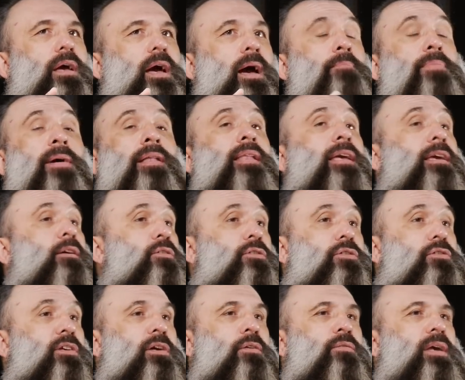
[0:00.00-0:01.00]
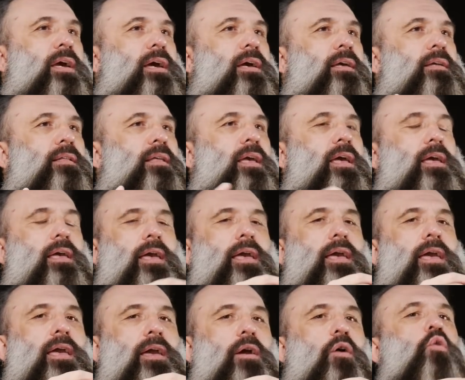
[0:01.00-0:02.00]
a bit like Australia.
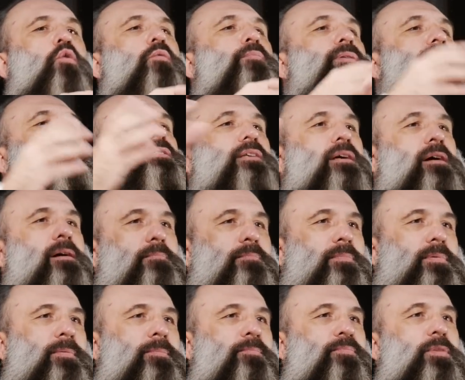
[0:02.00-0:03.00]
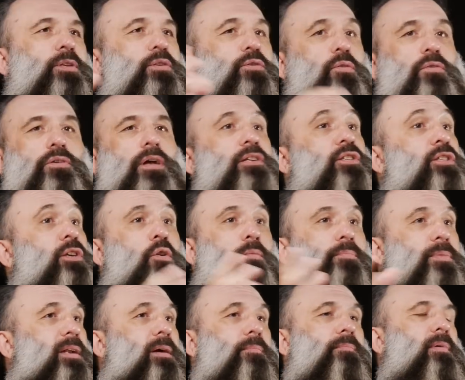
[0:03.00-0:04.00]
It opens you up. So she
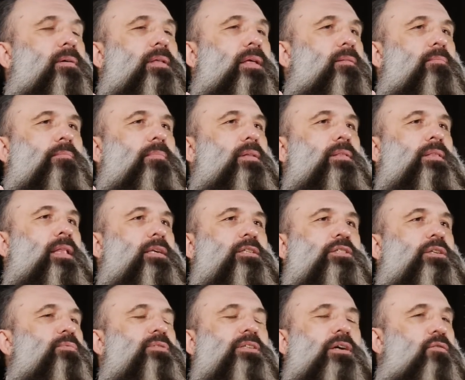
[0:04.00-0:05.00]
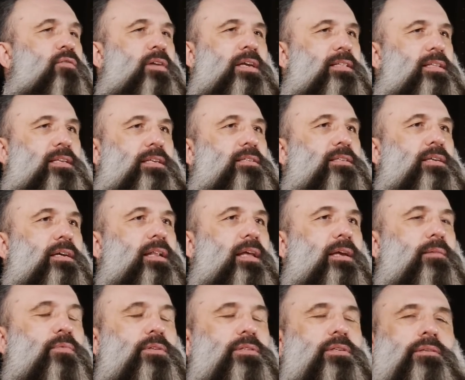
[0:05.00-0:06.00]
opened up, like, she was a great teacher,
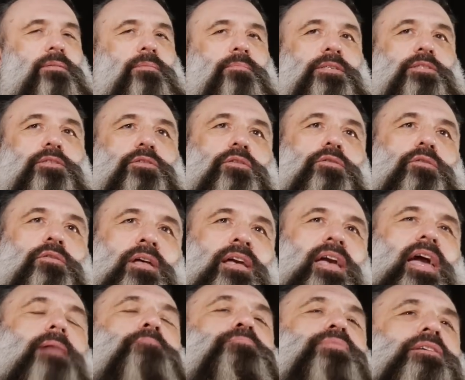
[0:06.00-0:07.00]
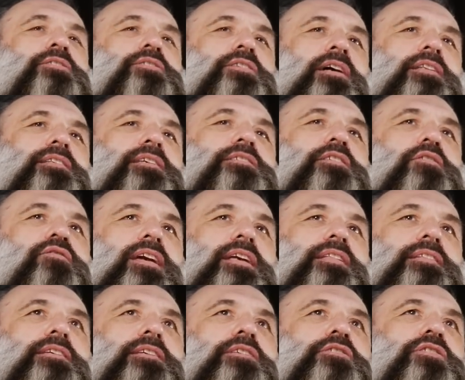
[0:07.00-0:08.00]
like Miss Dool. And plus she had this
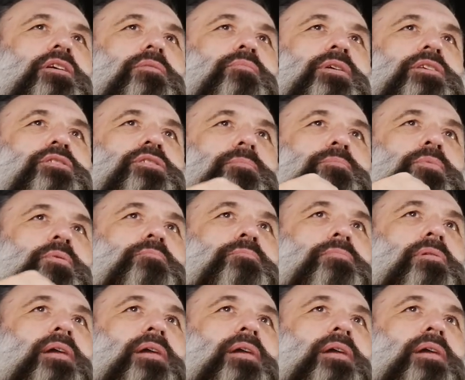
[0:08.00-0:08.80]
great T-shirt where she put